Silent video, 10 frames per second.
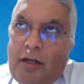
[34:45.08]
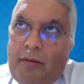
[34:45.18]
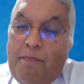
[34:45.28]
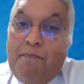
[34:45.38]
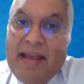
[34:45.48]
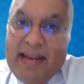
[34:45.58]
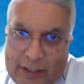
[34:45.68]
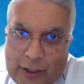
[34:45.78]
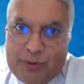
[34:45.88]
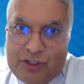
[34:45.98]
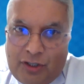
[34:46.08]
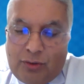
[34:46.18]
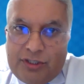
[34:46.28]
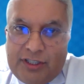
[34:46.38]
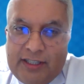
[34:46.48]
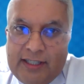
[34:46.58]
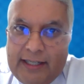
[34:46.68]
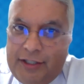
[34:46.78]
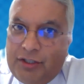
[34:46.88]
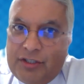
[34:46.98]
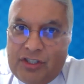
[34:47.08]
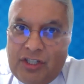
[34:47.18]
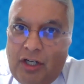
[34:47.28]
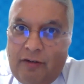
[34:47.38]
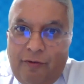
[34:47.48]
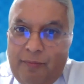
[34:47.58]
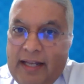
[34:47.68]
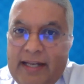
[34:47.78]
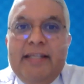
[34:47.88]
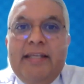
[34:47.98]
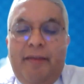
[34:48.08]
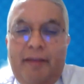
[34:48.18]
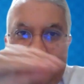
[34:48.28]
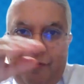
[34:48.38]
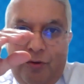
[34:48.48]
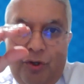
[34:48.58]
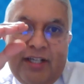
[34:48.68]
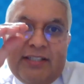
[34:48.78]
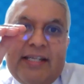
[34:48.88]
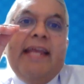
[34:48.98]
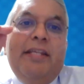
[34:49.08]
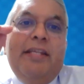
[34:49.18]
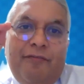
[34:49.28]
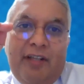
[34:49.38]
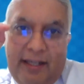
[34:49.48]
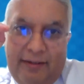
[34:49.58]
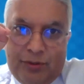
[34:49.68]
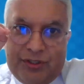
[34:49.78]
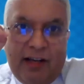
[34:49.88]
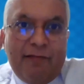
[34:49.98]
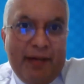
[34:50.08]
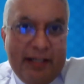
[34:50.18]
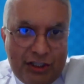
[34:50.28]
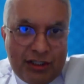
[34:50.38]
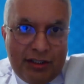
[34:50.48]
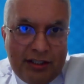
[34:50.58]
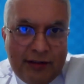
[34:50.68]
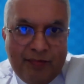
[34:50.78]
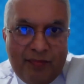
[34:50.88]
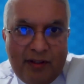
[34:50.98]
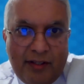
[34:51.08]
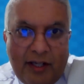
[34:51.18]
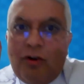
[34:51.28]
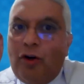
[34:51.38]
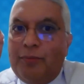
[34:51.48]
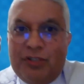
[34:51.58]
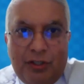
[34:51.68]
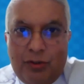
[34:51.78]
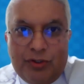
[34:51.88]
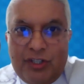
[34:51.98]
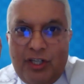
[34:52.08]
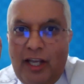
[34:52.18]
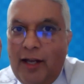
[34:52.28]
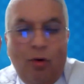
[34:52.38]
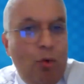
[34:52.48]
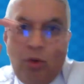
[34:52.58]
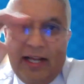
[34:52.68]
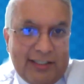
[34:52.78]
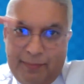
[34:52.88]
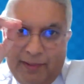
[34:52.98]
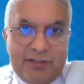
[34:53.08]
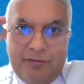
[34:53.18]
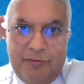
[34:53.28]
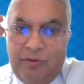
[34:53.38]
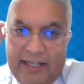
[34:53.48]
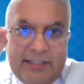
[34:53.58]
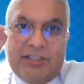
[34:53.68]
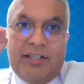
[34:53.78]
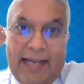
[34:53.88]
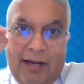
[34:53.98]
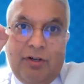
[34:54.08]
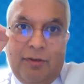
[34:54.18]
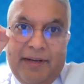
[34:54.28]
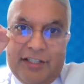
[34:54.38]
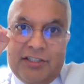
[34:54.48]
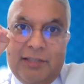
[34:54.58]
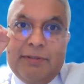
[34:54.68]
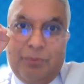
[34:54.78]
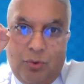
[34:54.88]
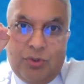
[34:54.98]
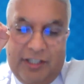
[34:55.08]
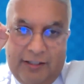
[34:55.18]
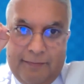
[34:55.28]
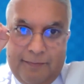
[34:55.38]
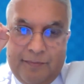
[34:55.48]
Many obstacles, and you can start from if you look at any of the levels that I've mentioned, there are obstacles in all aspects related to how compassion can be brought in.